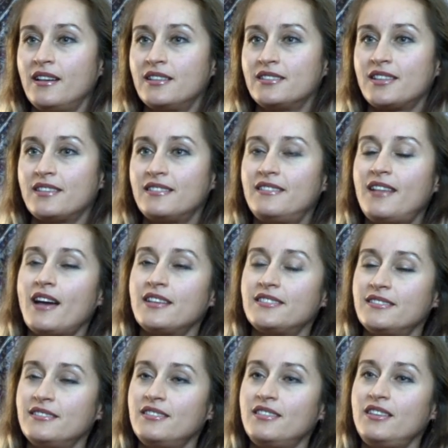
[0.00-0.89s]
So it
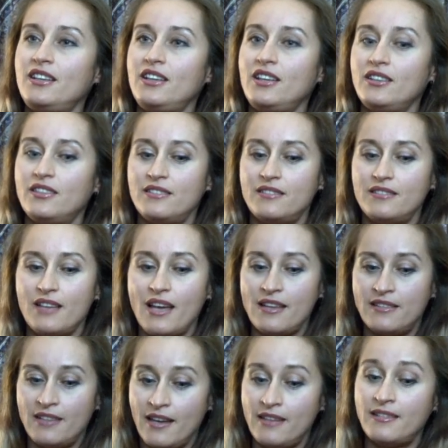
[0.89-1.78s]
doesn't need
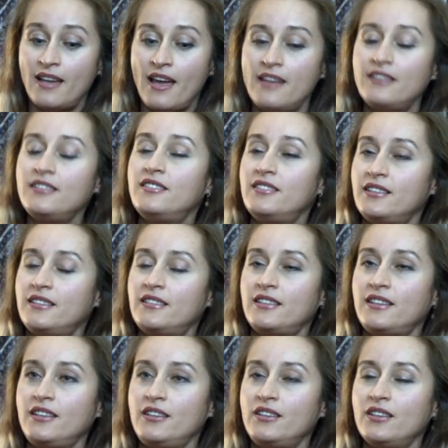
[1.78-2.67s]
an
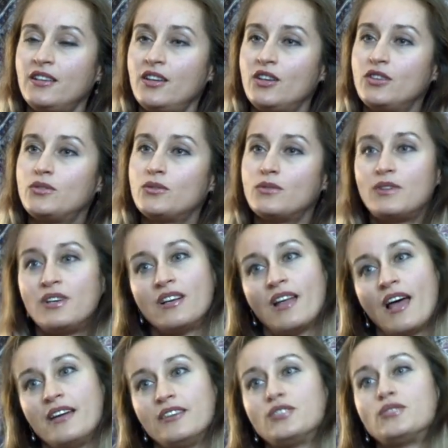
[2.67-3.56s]
entity to
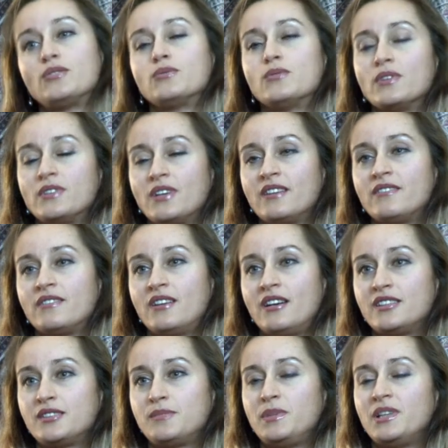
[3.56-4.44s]
relate to whatever
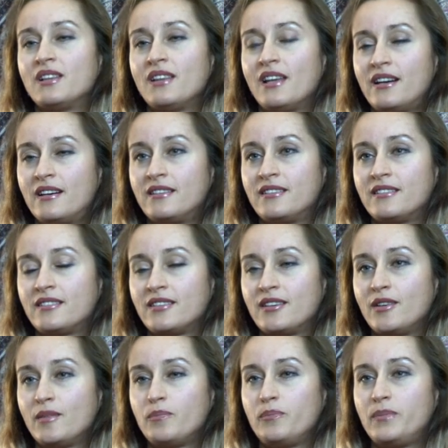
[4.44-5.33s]
has been learned,
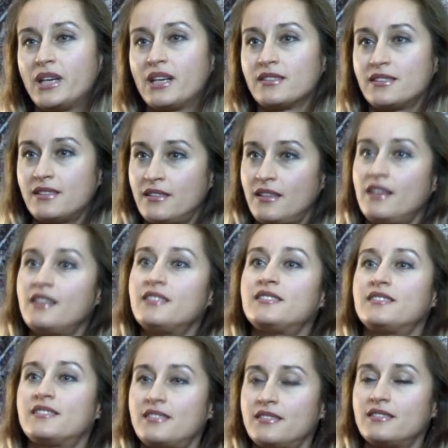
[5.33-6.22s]
because it is
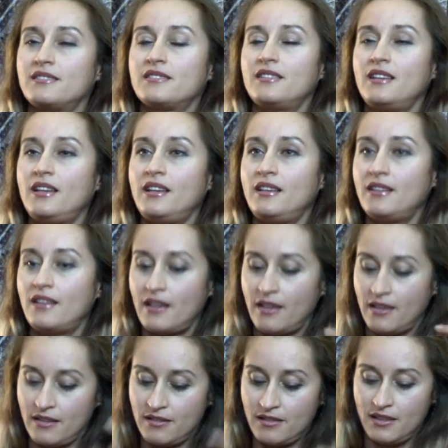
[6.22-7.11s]
in
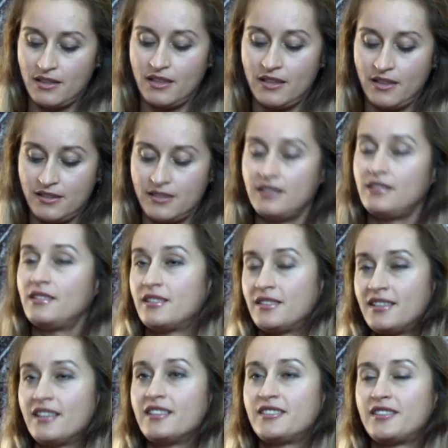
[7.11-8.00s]
the
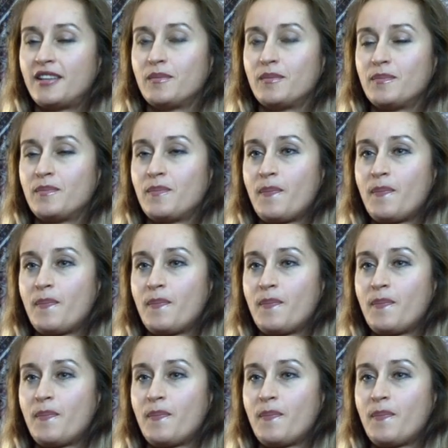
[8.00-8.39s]
system.